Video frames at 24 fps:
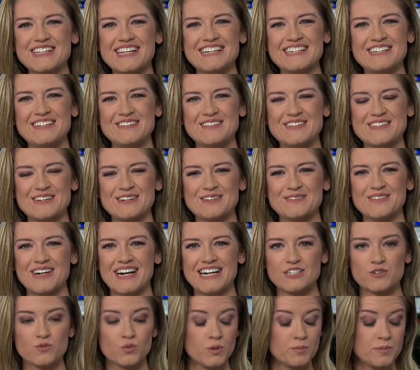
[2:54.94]
thank you so
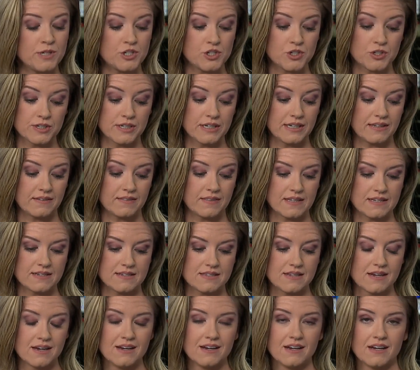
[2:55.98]
much. We'll be sure and get
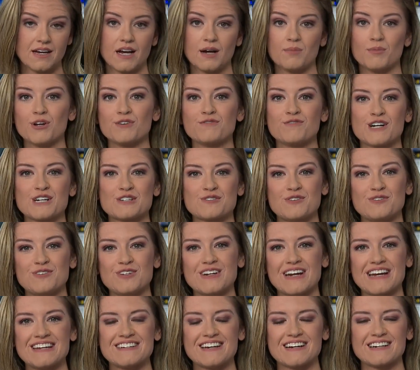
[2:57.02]
this on
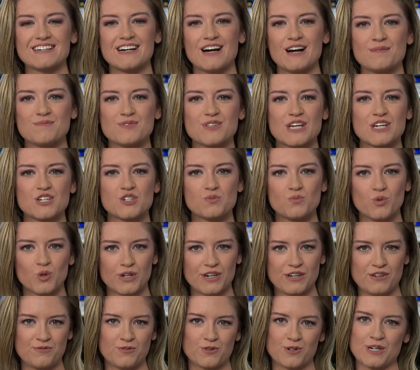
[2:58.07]

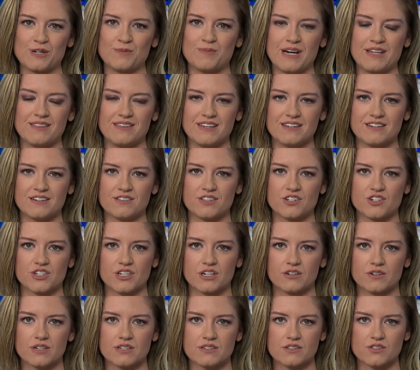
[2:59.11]
fox59.com/morning for you by the end of the
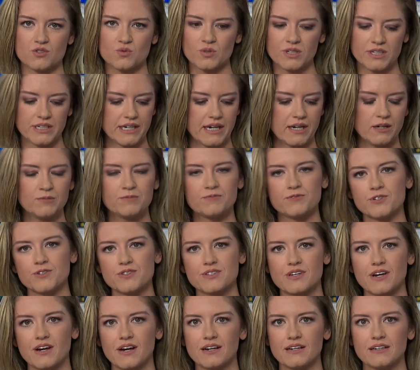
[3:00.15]
show, because it's really helpful,
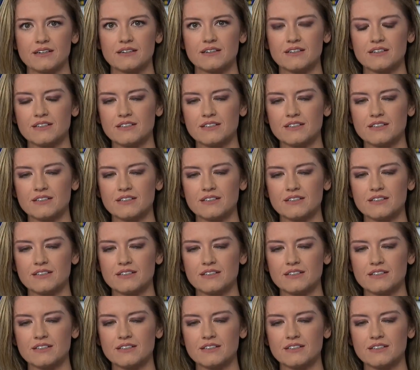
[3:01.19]
Scott.